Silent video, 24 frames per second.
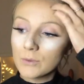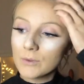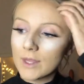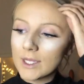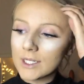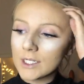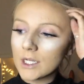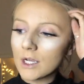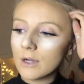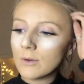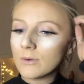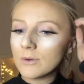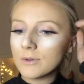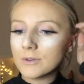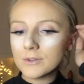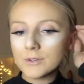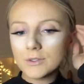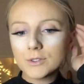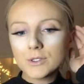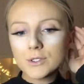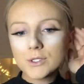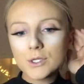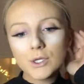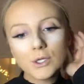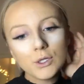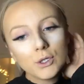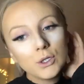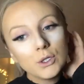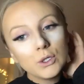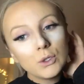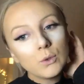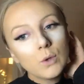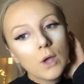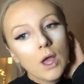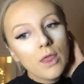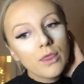then go on
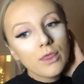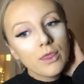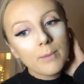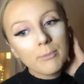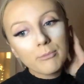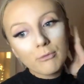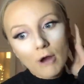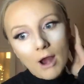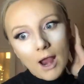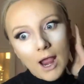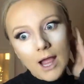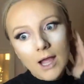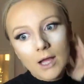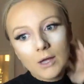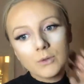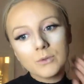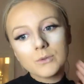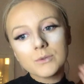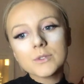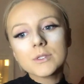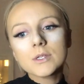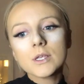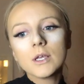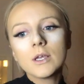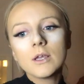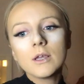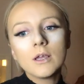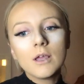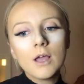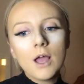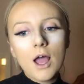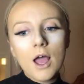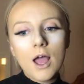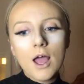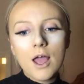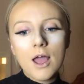to the brows.
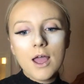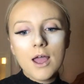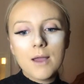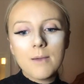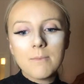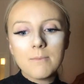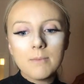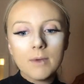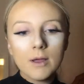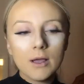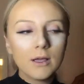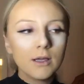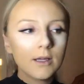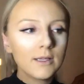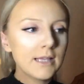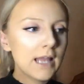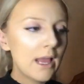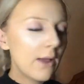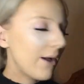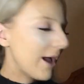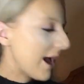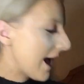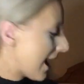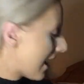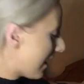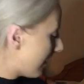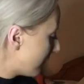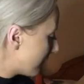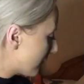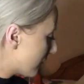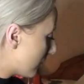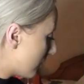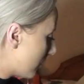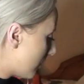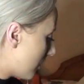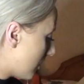Now I have
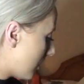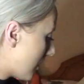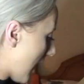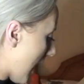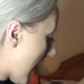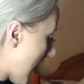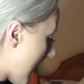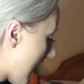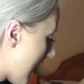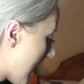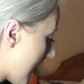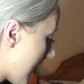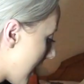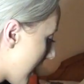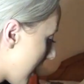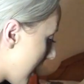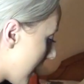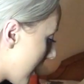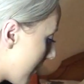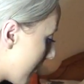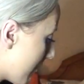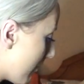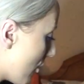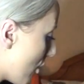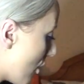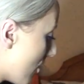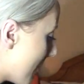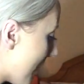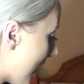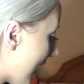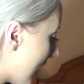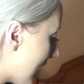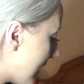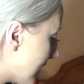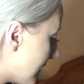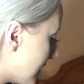got a
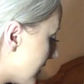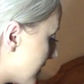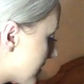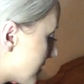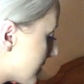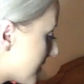pomade,